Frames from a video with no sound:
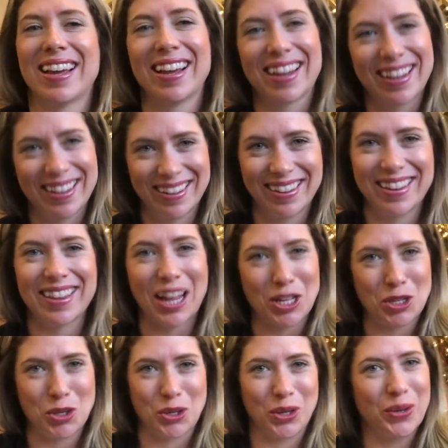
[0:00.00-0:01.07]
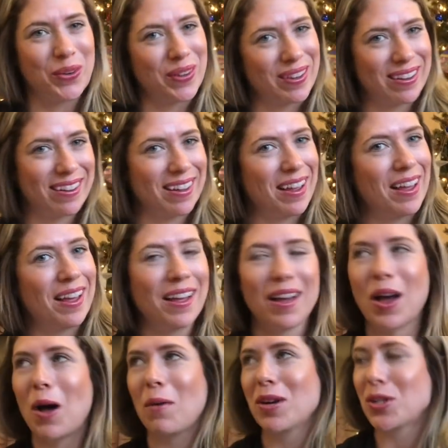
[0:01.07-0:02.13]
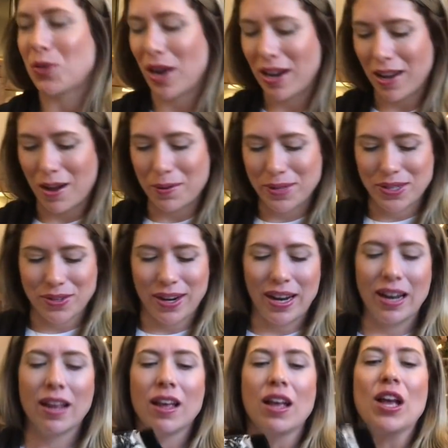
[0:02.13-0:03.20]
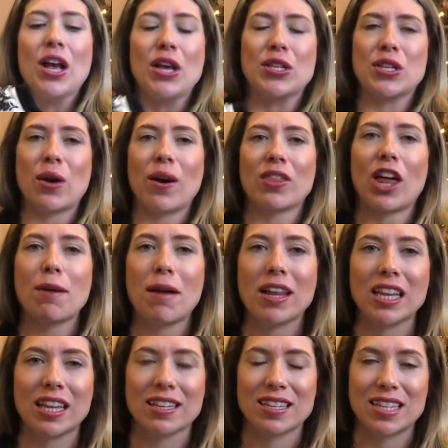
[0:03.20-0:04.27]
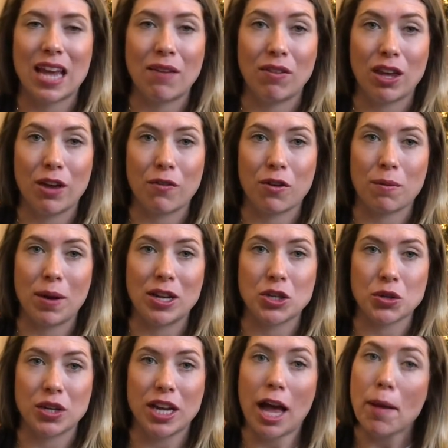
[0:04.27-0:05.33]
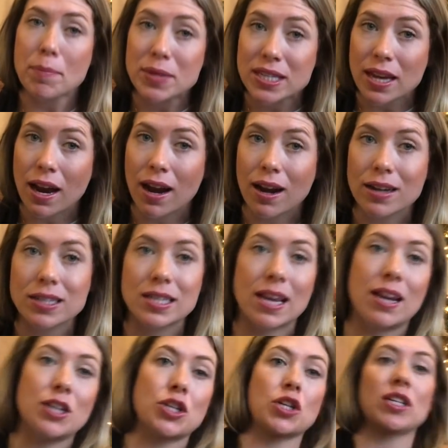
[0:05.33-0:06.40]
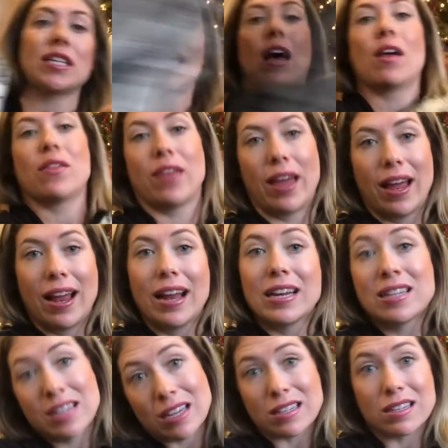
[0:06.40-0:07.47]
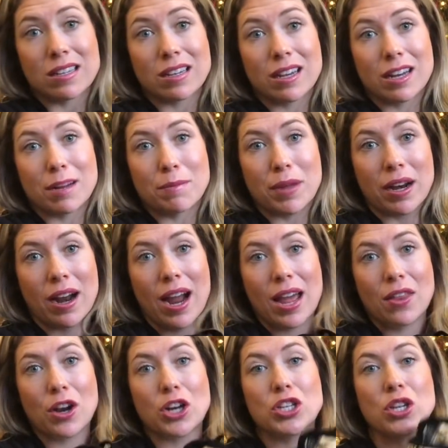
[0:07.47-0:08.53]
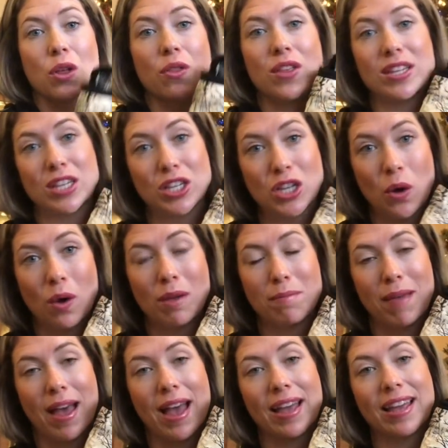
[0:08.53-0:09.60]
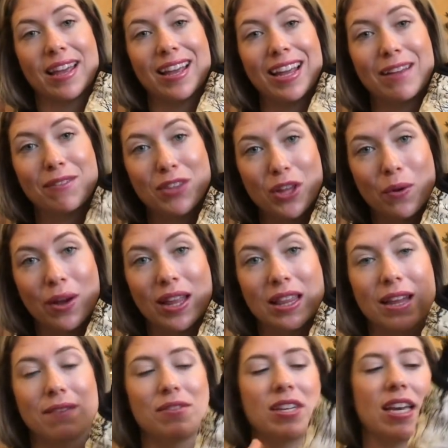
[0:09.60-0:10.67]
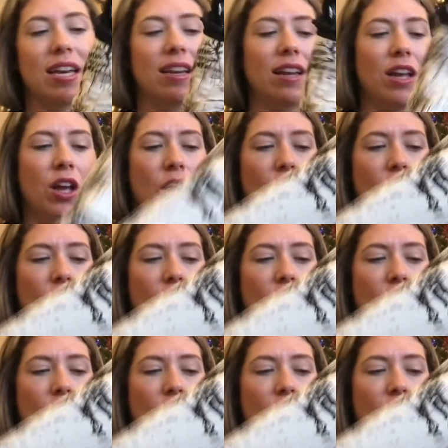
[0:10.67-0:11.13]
Like, that's true. Always right, always right. So I thought about saving it for my tree upstairs, and it turns out that doesn't look good up there either. So this is going back, even though I loved it,